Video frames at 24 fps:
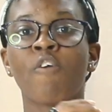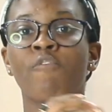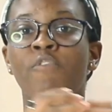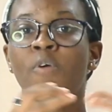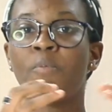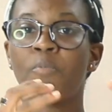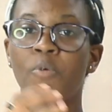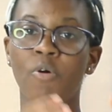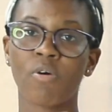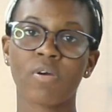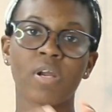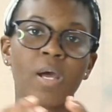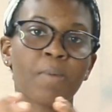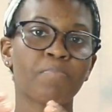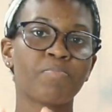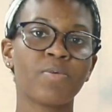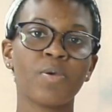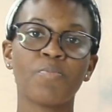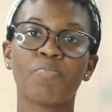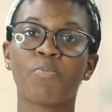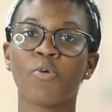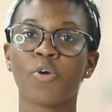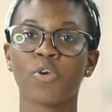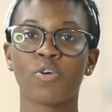from other
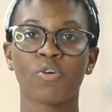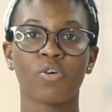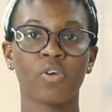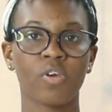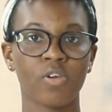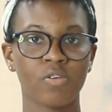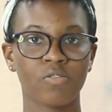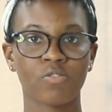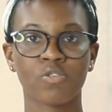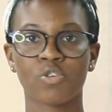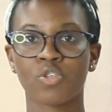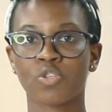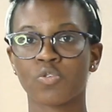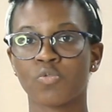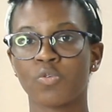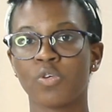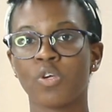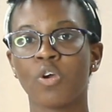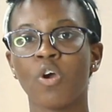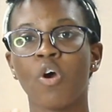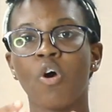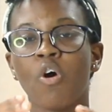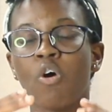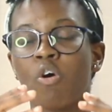people in your
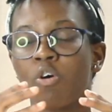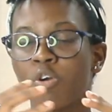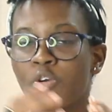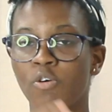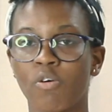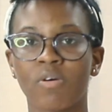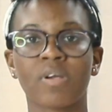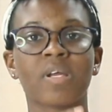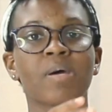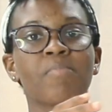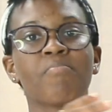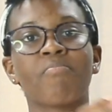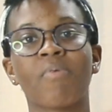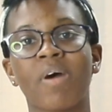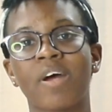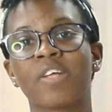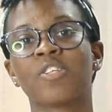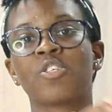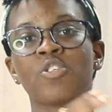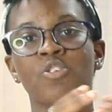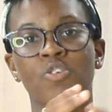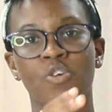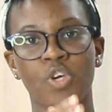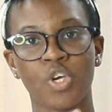industry or the other
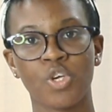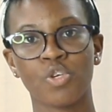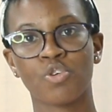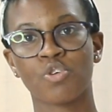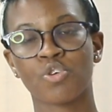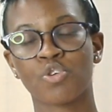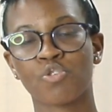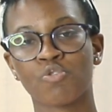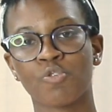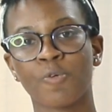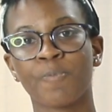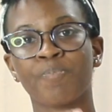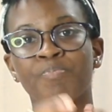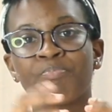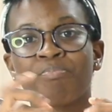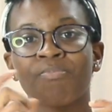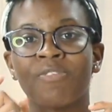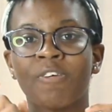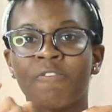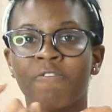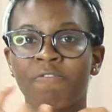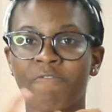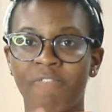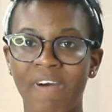brands in your industry.
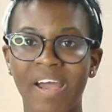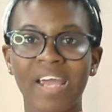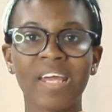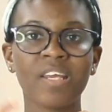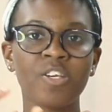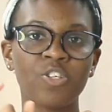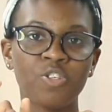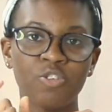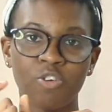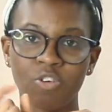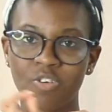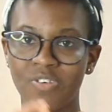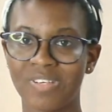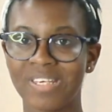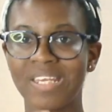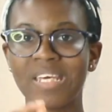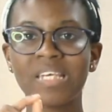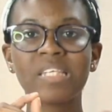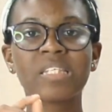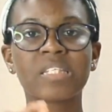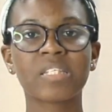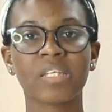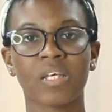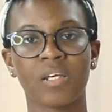Find your
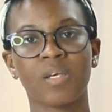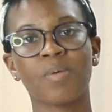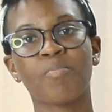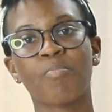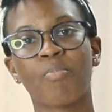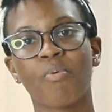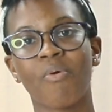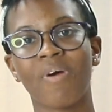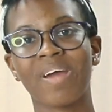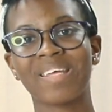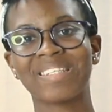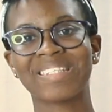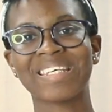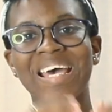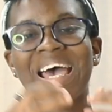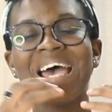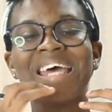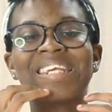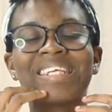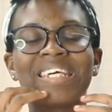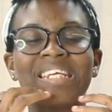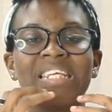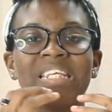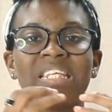unique selling point
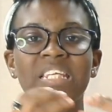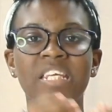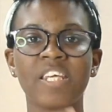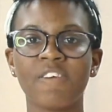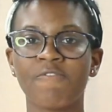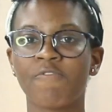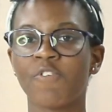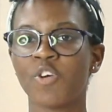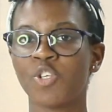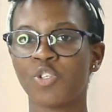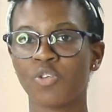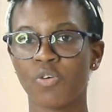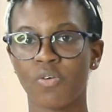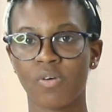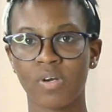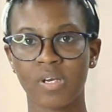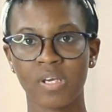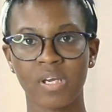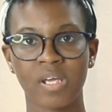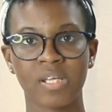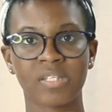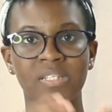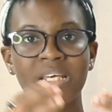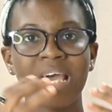and then leverage
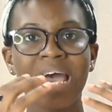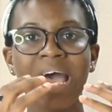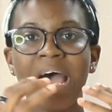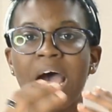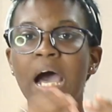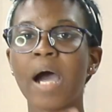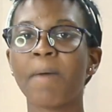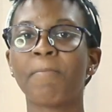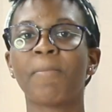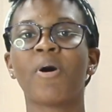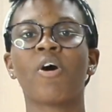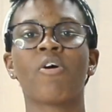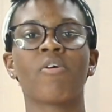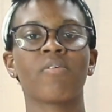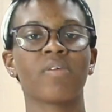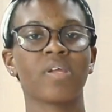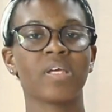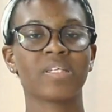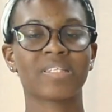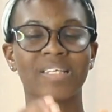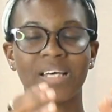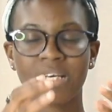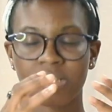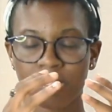on it, hammer on
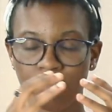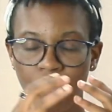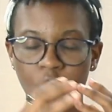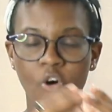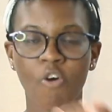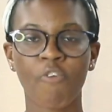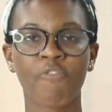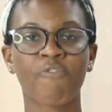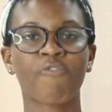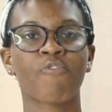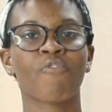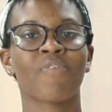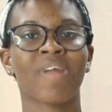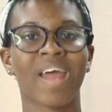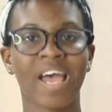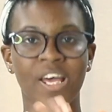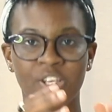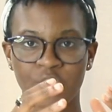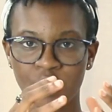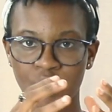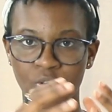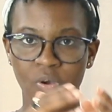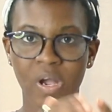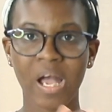it as often
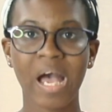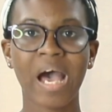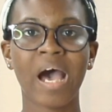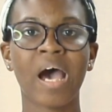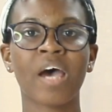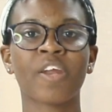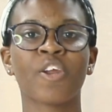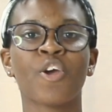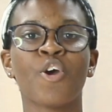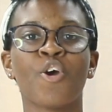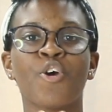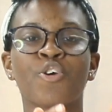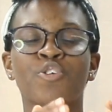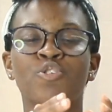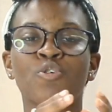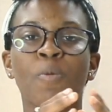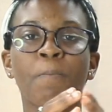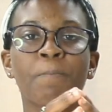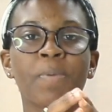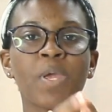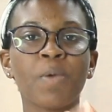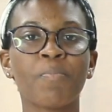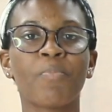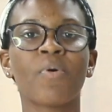as you can. So
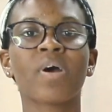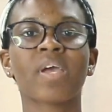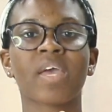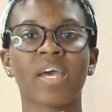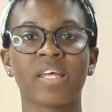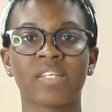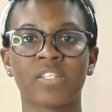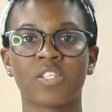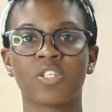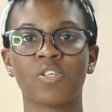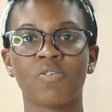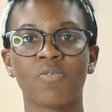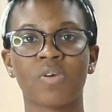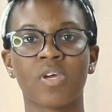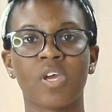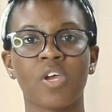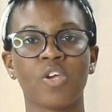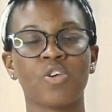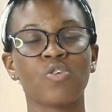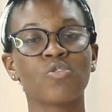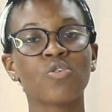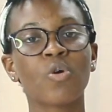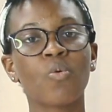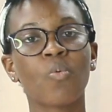people can say,
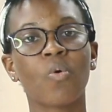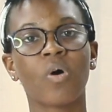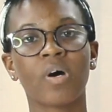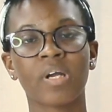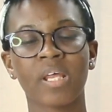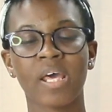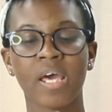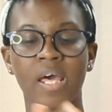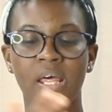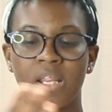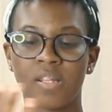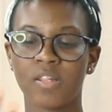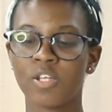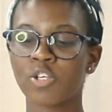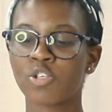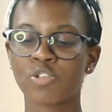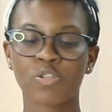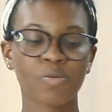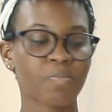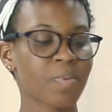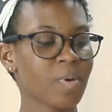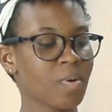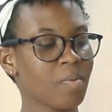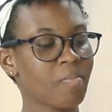okay, you know what, these
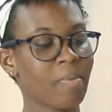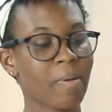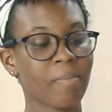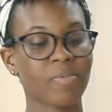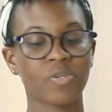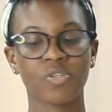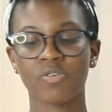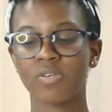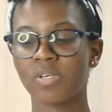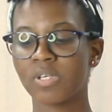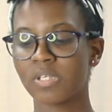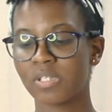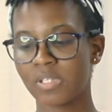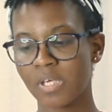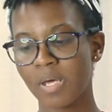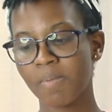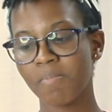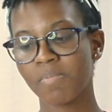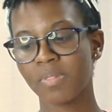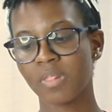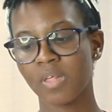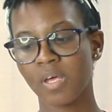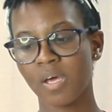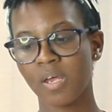two people might be doing the
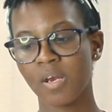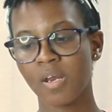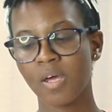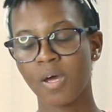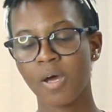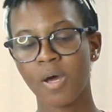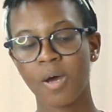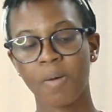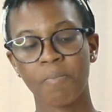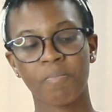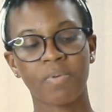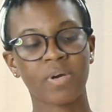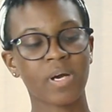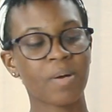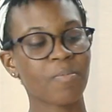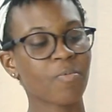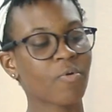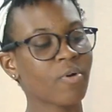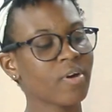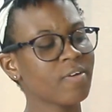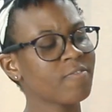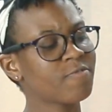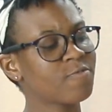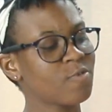same thing, but I'm
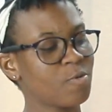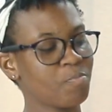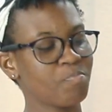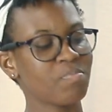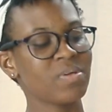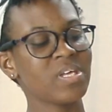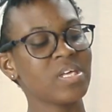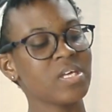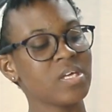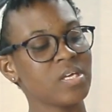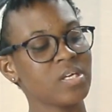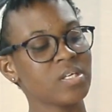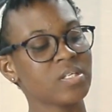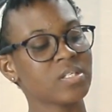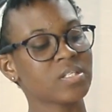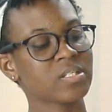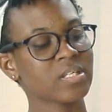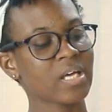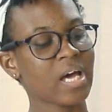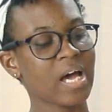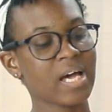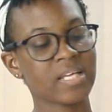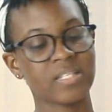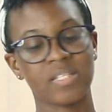going for Peace
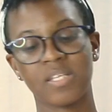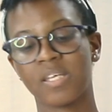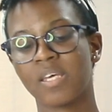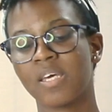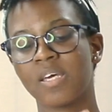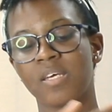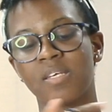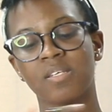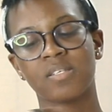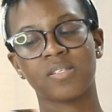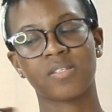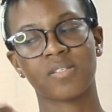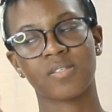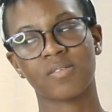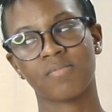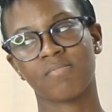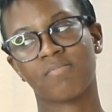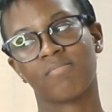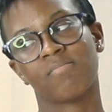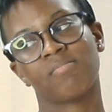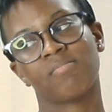as against